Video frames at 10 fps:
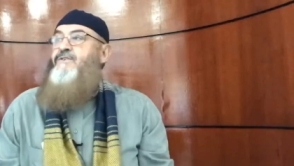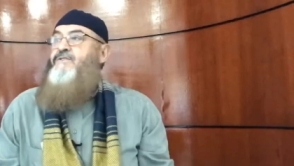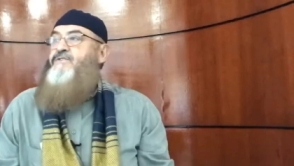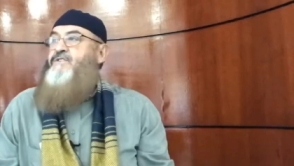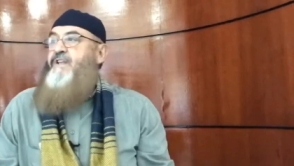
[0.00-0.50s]

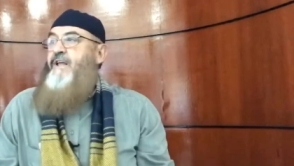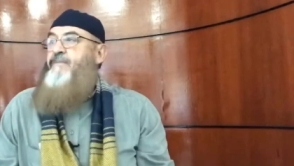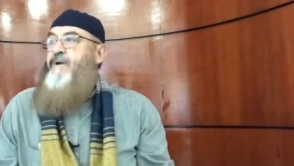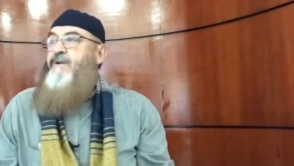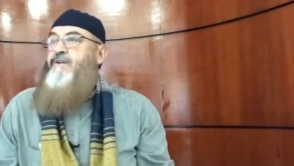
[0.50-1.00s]

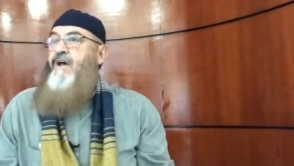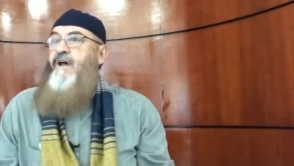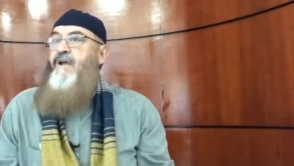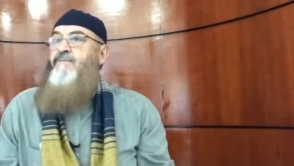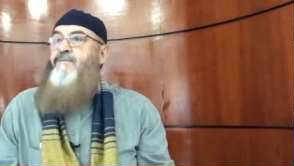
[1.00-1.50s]
sleeping
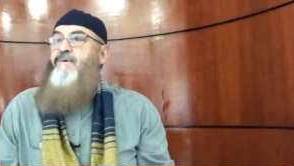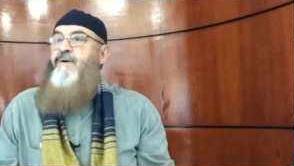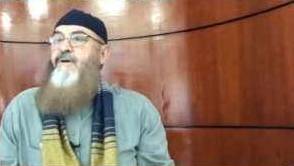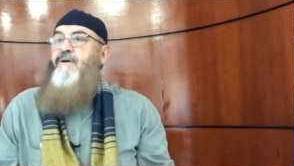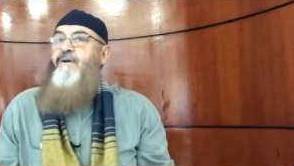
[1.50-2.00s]
time,
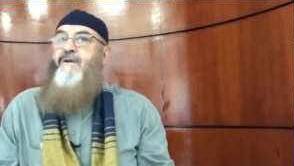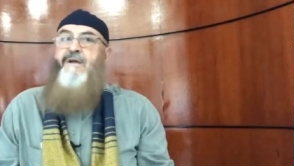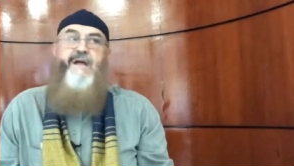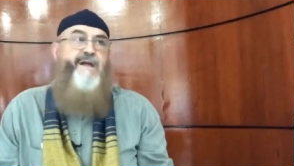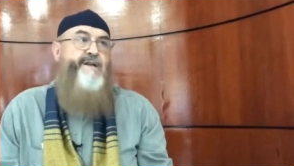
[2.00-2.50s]

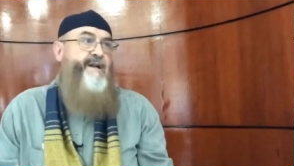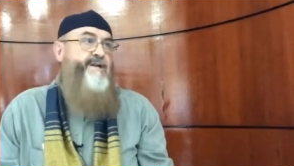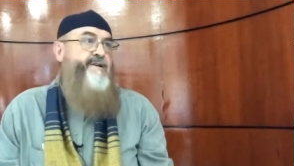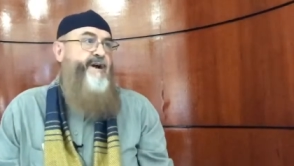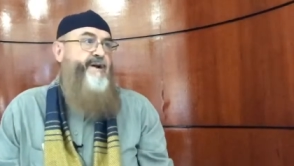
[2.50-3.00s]
and
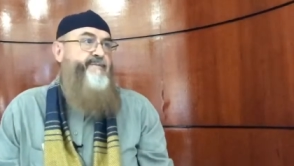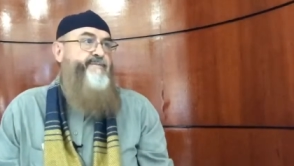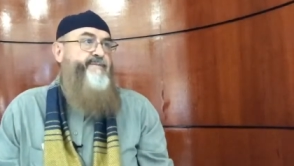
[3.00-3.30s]
daytime.